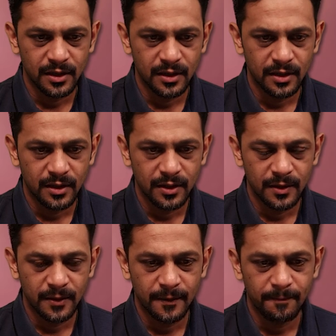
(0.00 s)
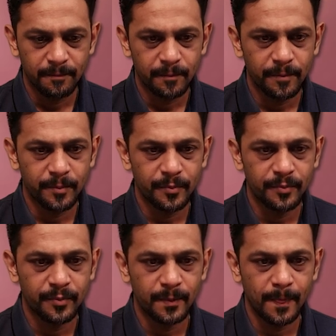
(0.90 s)

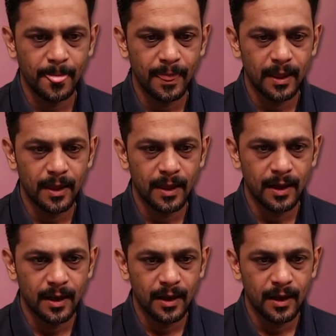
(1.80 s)
No one is speaking in this clip.